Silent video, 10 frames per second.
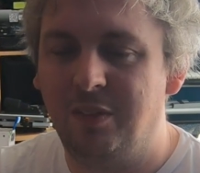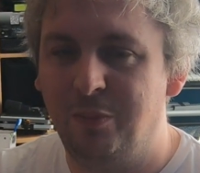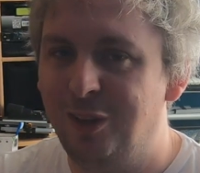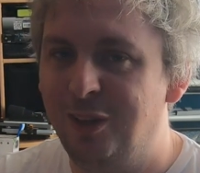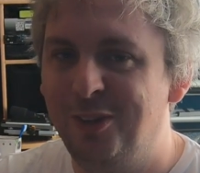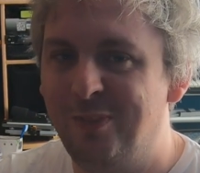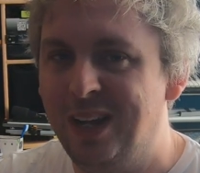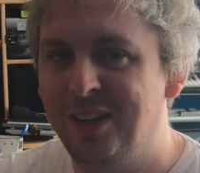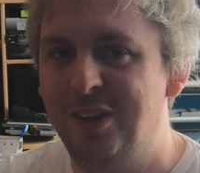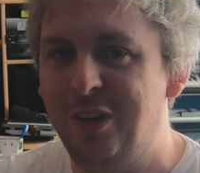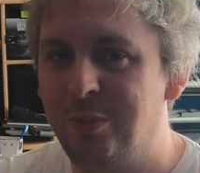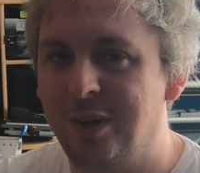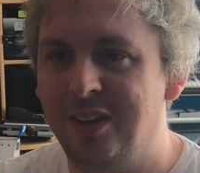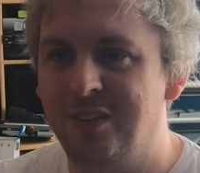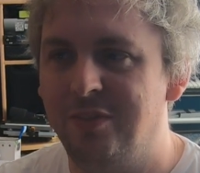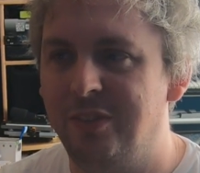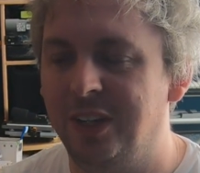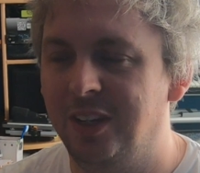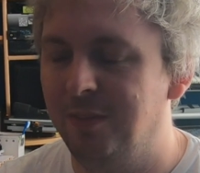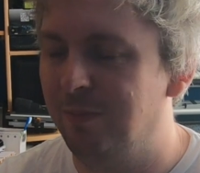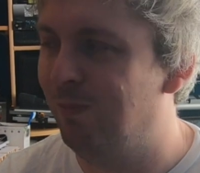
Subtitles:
we'll look back on this price and think,